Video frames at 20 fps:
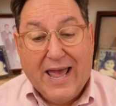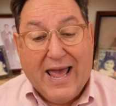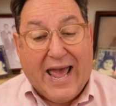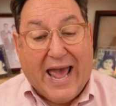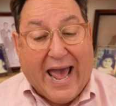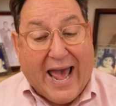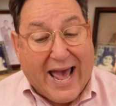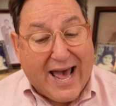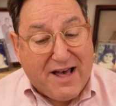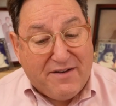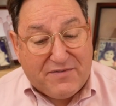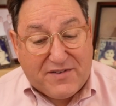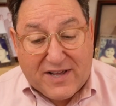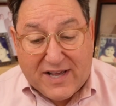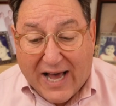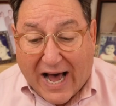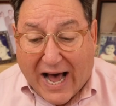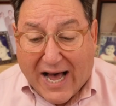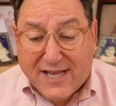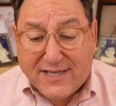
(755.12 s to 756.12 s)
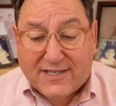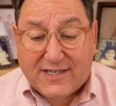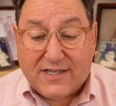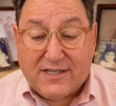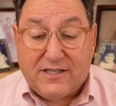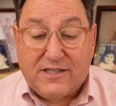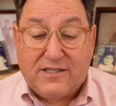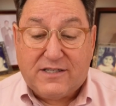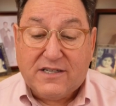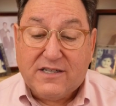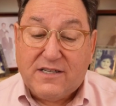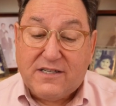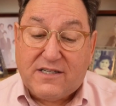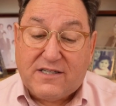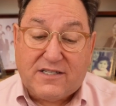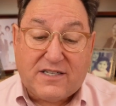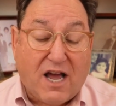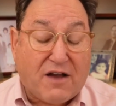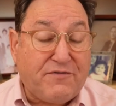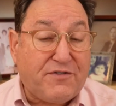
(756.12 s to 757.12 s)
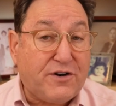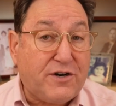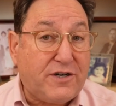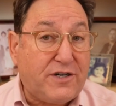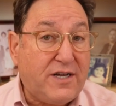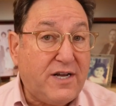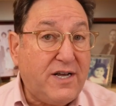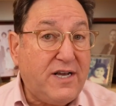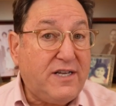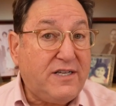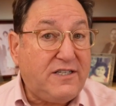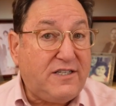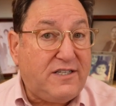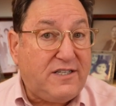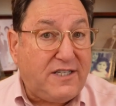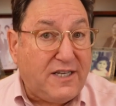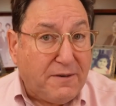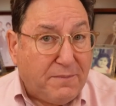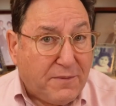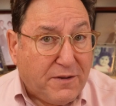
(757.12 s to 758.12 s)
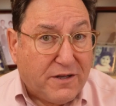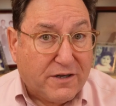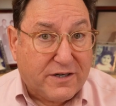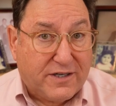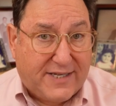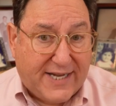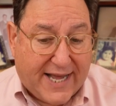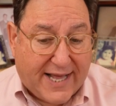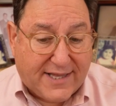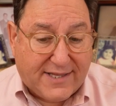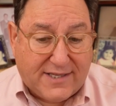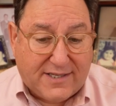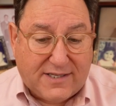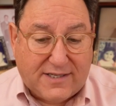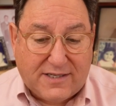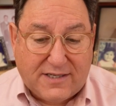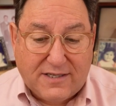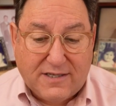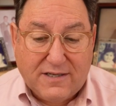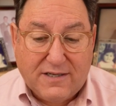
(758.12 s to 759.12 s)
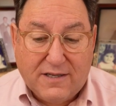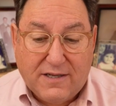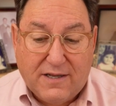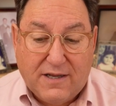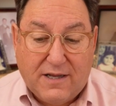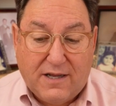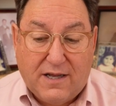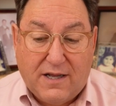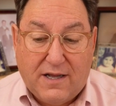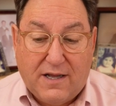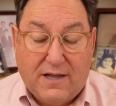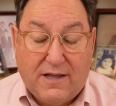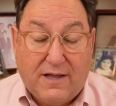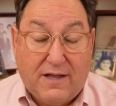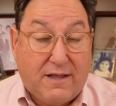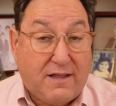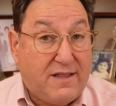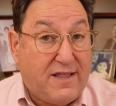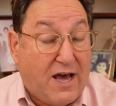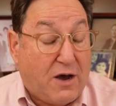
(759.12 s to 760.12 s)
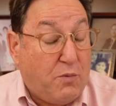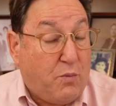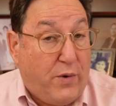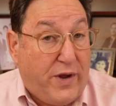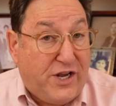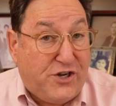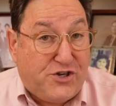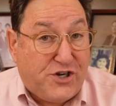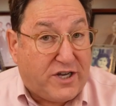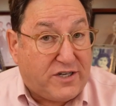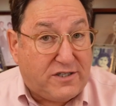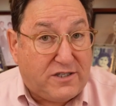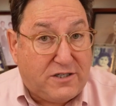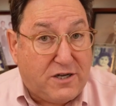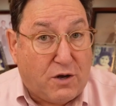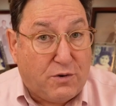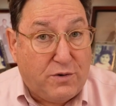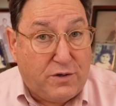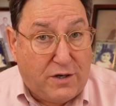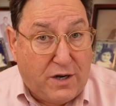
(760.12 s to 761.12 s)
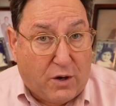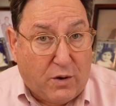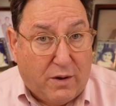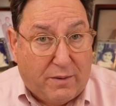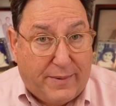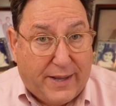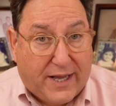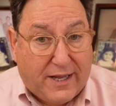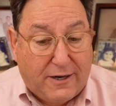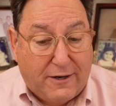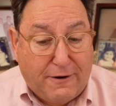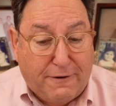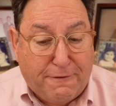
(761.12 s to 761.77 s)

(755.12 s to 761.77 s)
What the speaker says: Have Gazans suffered similar deaths that we just don't know about?